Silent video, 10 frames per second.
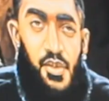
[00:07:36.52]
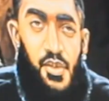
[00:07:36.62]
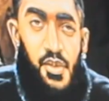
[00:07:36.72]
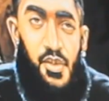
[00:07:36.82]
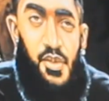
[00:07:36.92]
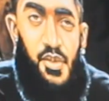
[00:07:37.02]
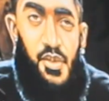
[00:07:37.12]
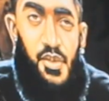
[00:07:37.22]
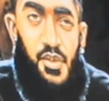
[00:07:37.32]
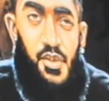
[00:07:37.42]

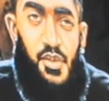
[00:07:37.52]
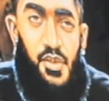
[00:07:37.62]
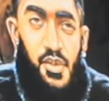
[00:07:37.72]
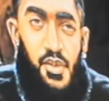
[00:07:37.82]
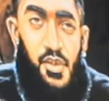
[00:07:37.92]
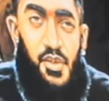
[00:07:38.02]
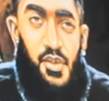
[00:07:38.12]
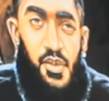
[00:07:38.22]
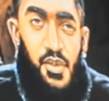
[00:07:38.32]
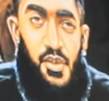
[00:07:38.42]

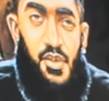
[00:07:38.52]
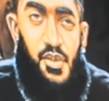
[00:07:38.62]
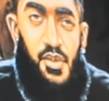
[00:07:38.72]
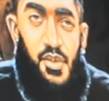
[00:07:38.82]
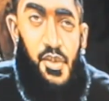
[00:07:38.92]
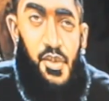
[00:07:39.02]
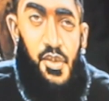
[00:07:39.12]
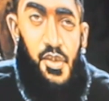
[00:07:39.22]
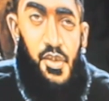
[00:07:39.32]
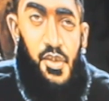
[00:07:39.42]

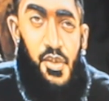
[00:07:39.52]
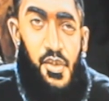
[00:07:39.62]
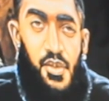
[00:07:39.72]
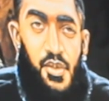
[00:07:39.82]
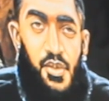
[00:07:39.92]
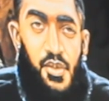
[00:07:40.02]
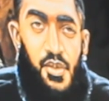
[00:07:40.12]
The person shown says nothing.